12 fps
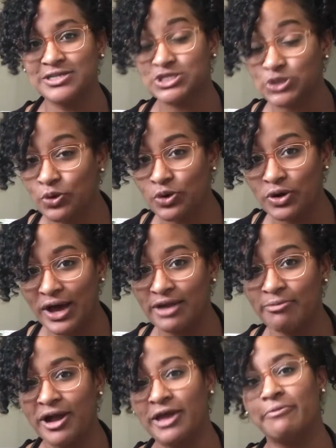school out
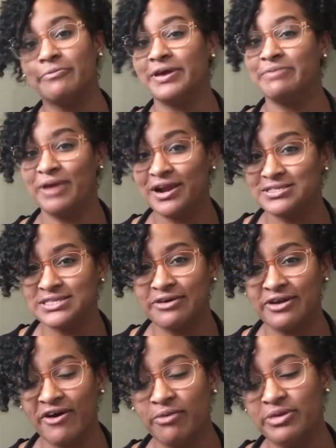of pocket, but my parents
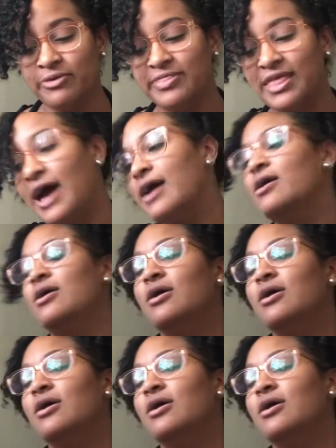have helped me with that.